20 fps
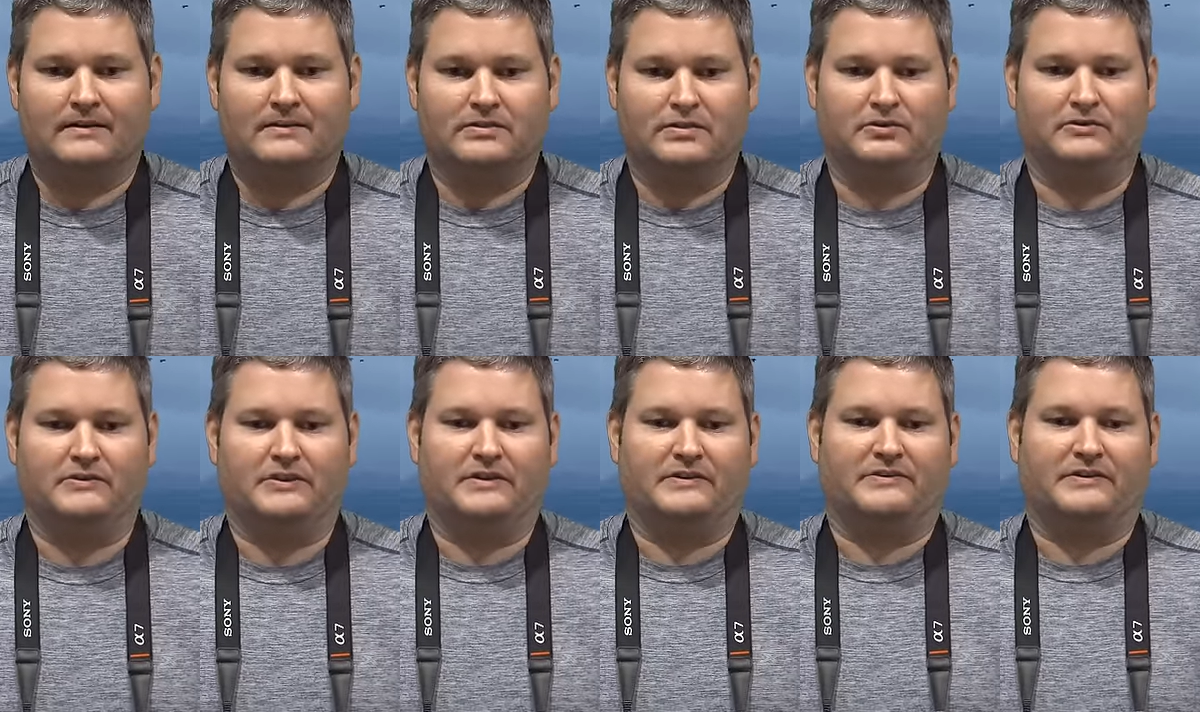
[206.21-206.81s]

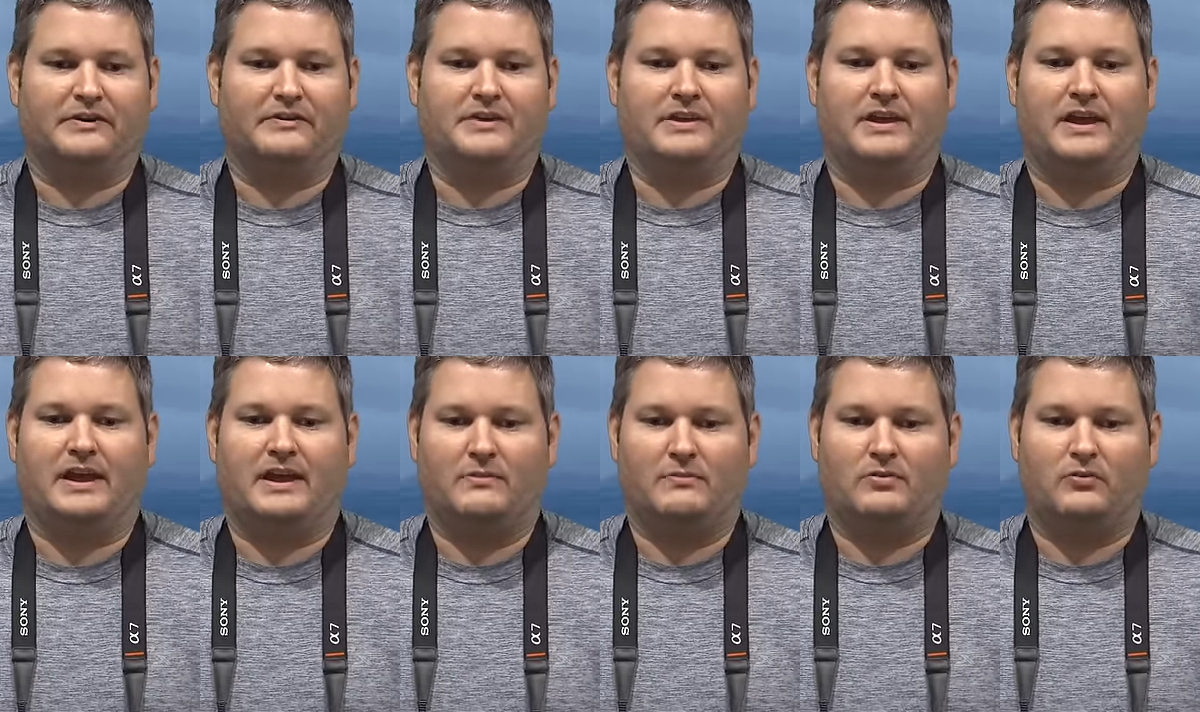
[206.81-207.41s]
using the Sony
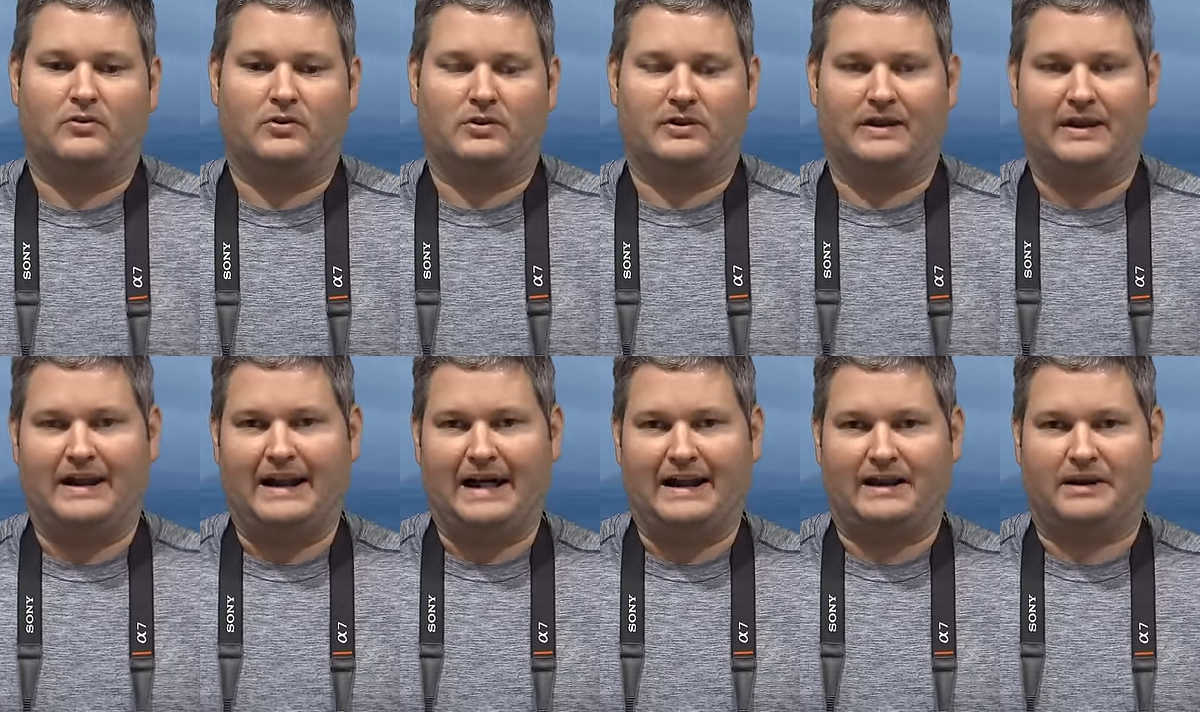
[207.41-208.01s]
camcorder, and
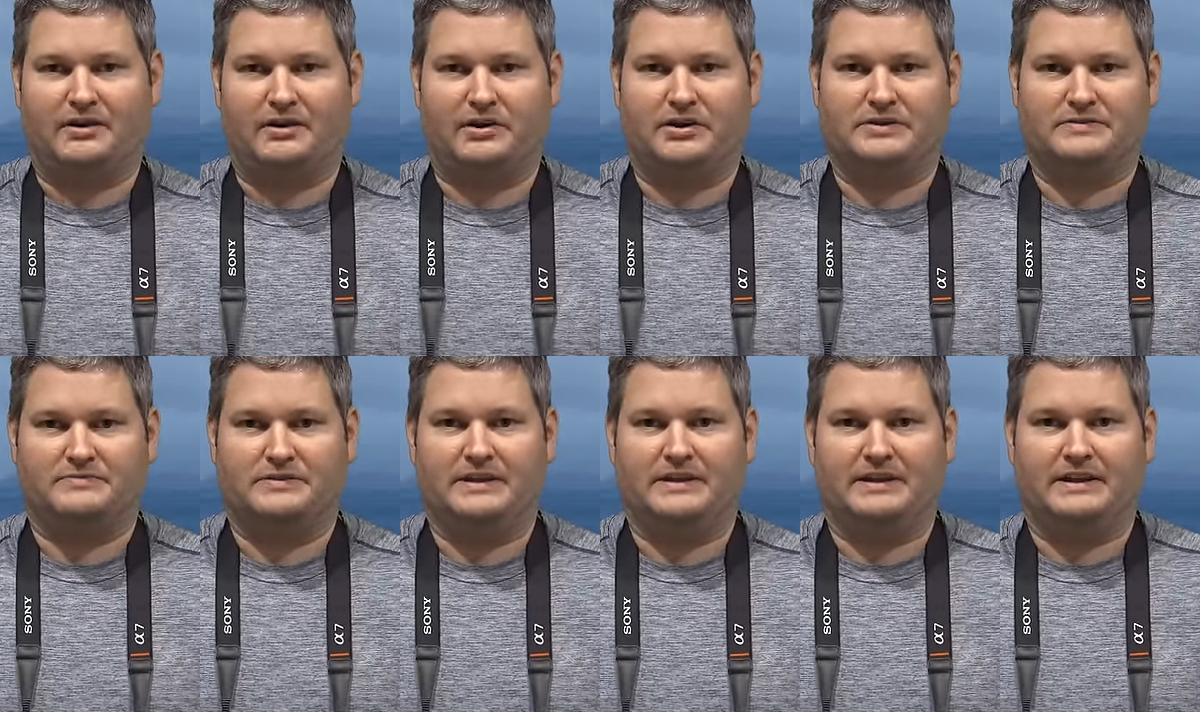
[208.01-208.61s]
then that
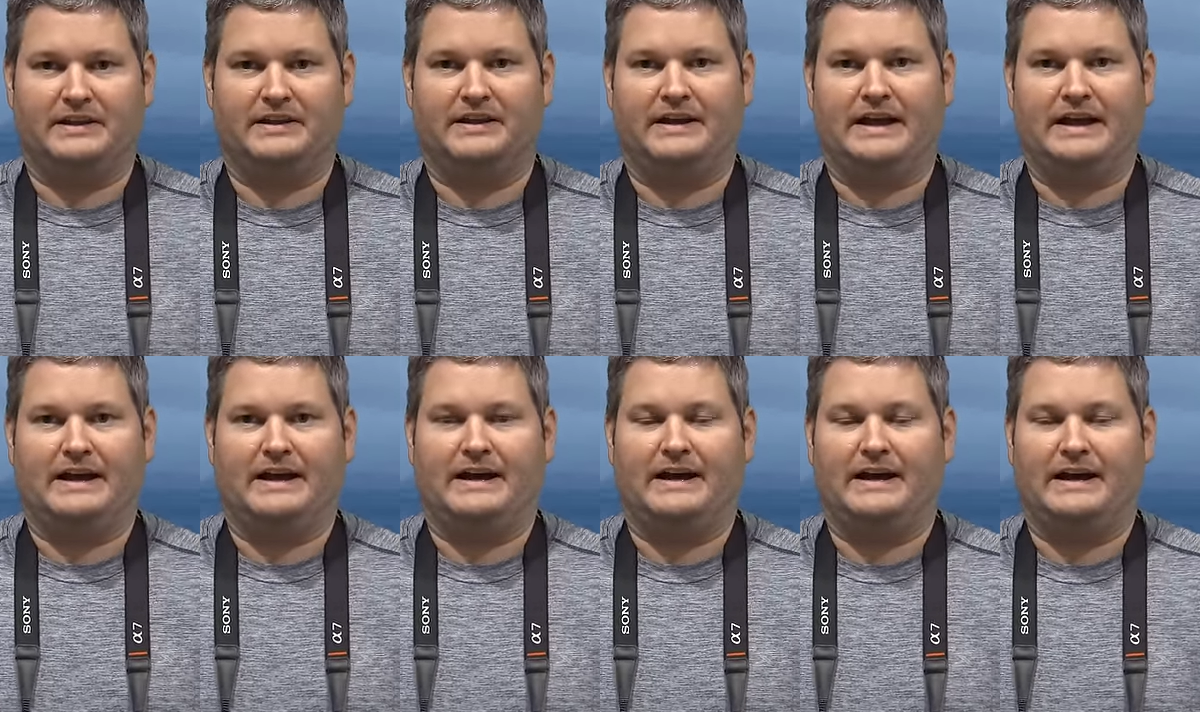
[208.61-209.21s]
encouraged me to get
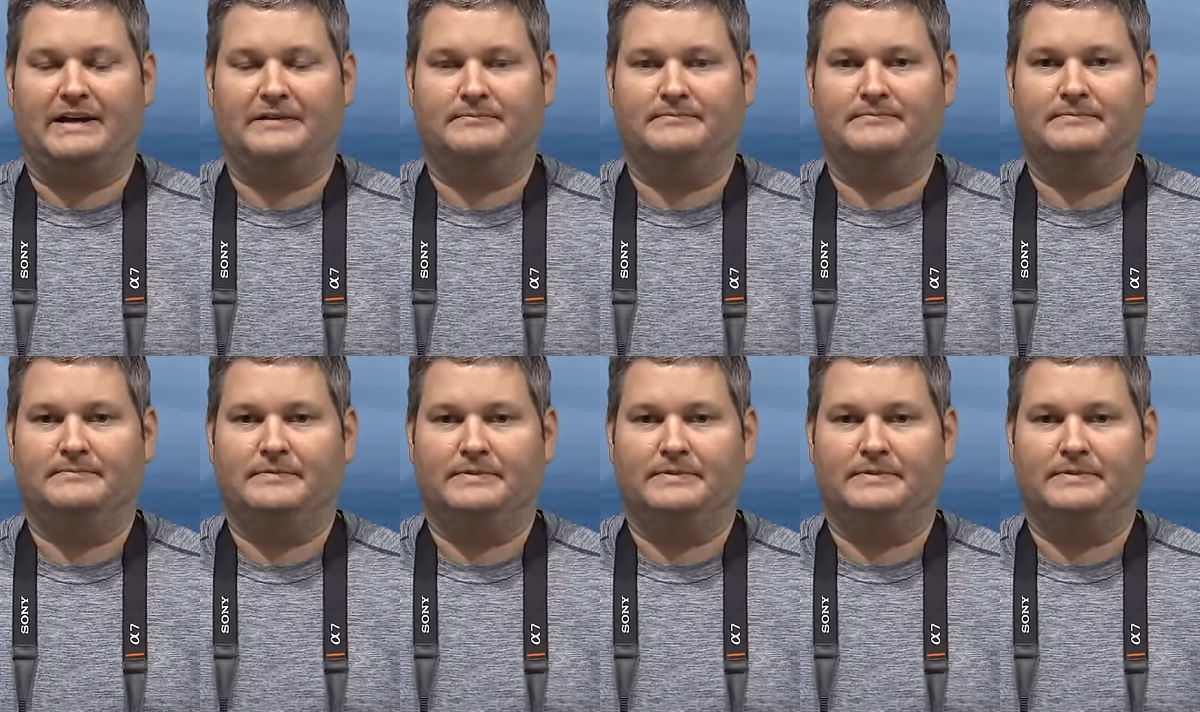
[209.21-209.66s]
a